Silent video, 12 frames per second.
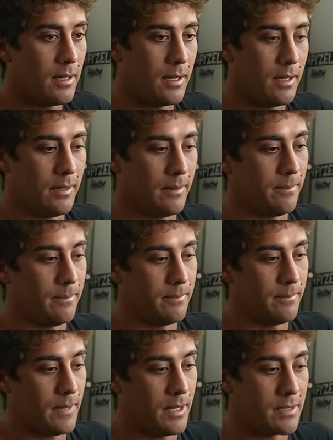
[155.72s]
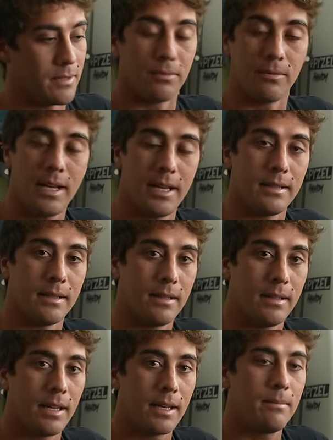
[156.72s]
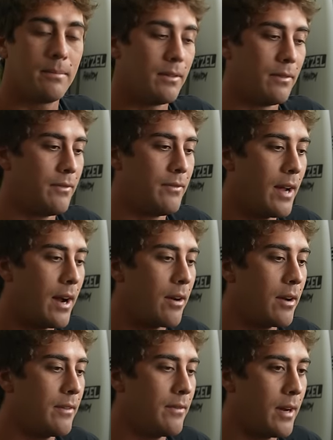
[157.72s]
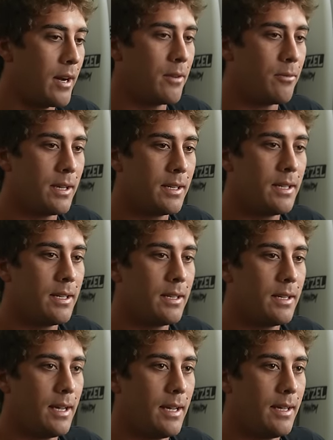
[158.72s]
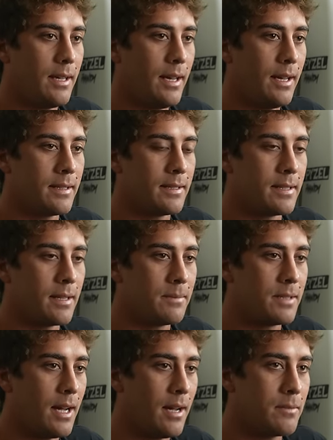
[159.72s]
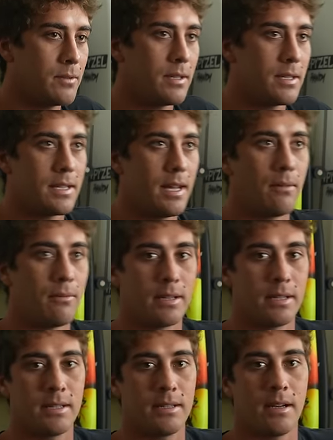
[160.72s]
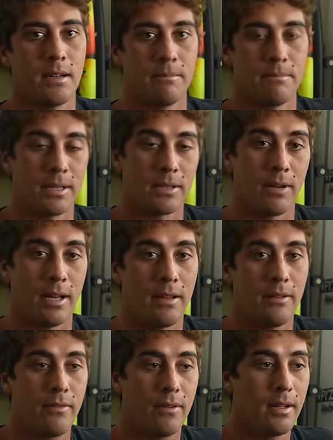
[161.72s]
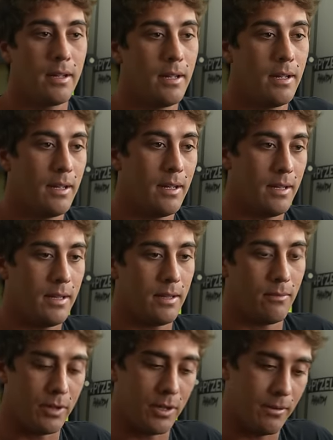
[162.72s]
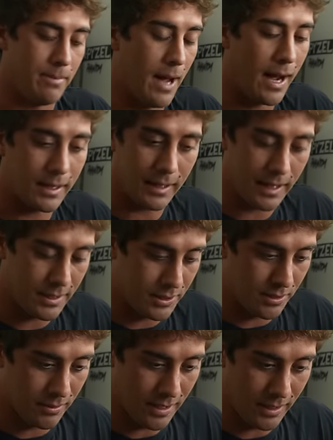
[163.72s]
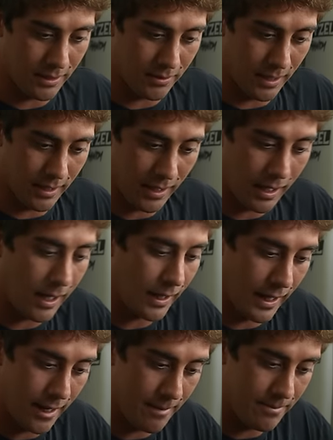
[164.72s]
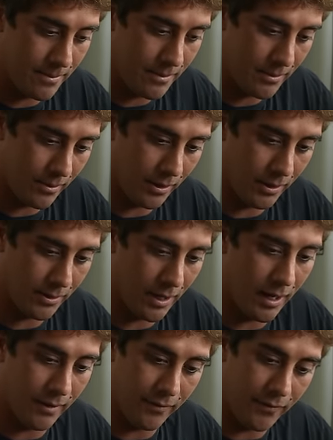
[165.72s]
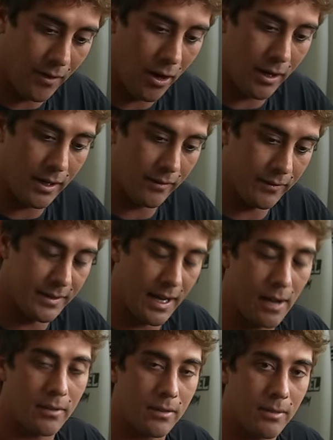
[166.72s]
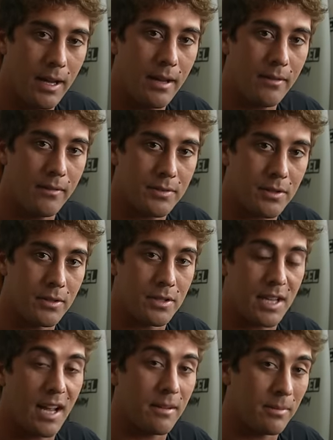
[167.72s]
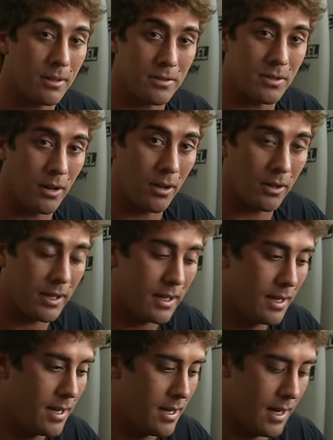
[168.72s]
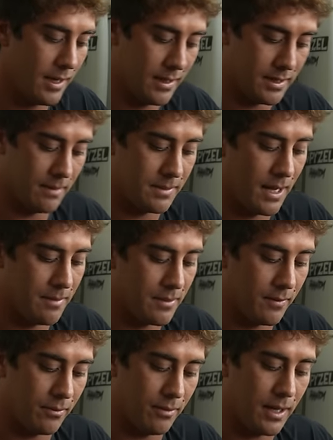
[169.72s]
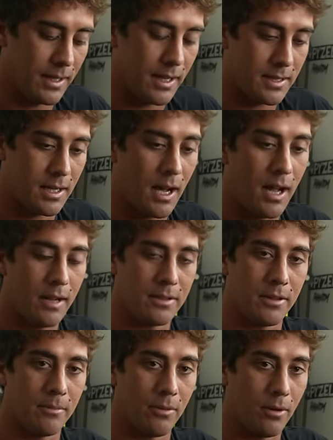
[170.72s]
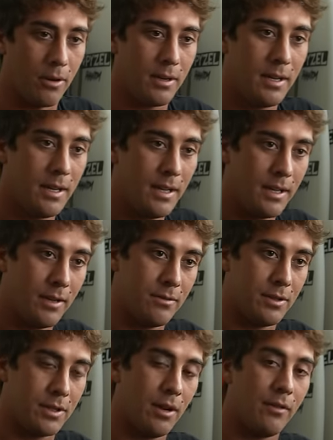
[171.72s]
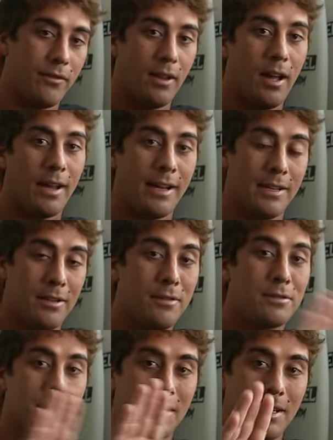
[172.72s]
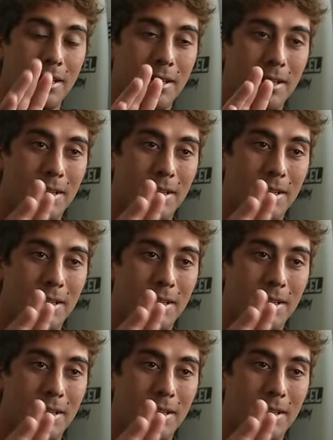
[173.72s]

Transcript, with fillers: um, is the wind. It can be very, very windy, and sometimes when it's that windy on a big wave, when you're paddling into it, you get hung up, or you're not far enough down the wave, so you stand up a little too early, and then sometimes if the wind gets caught under your board, you just go flying. And usually